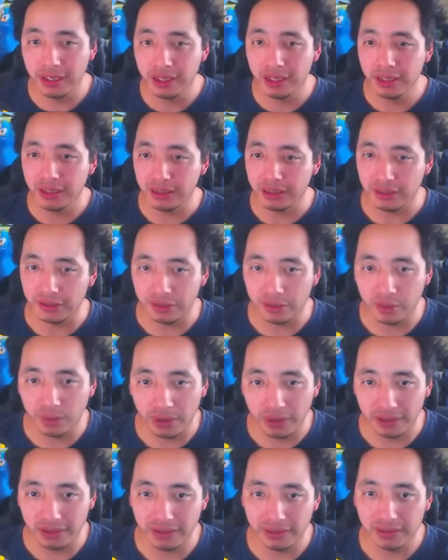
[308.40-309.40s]
because you don't
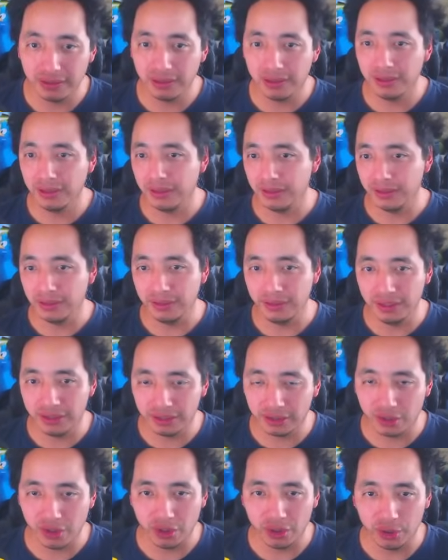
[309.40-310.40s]
want
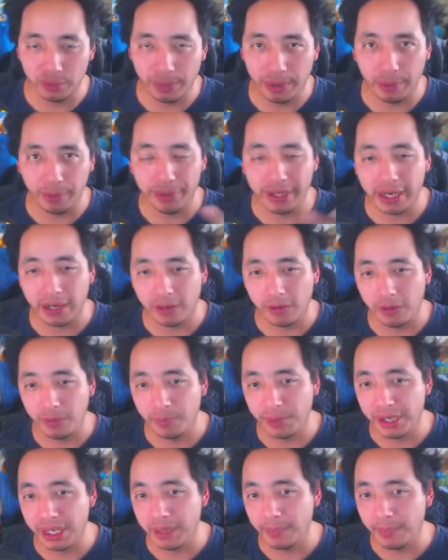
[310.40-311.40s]
this card to pair with that card
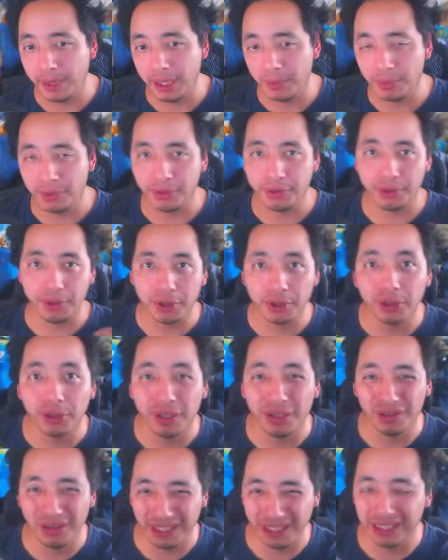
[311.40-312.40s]
but not pair with the third
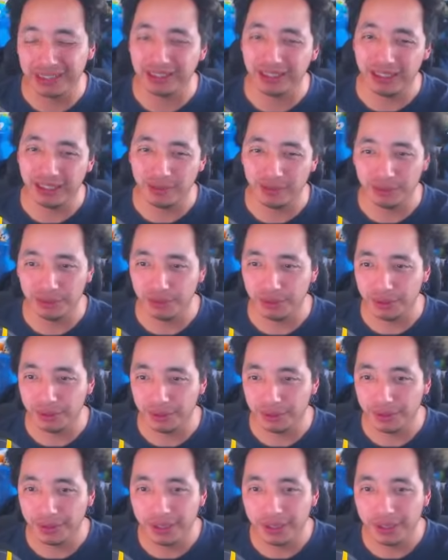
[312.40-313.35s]
card, right? That's kind of what you want to do.